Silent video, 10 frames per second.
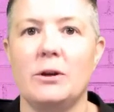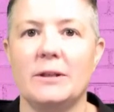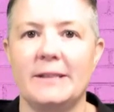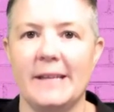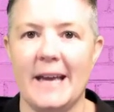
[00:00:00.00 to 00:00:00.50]
you
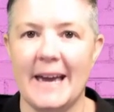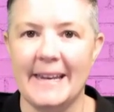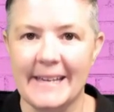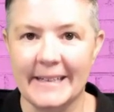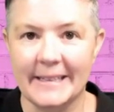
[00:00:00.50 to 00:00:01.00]
can see
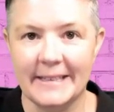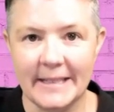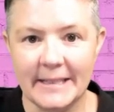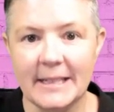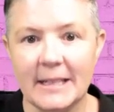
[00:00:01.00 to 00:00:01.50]
any
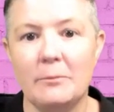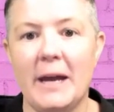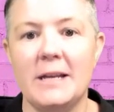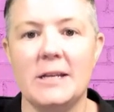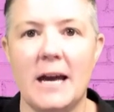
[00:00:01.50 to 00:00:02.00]
existing
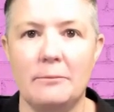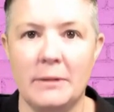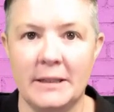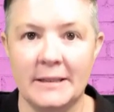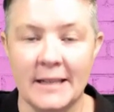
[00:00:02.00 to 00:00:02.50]
page
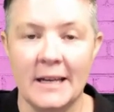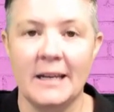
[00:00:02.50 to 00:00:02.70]
admins.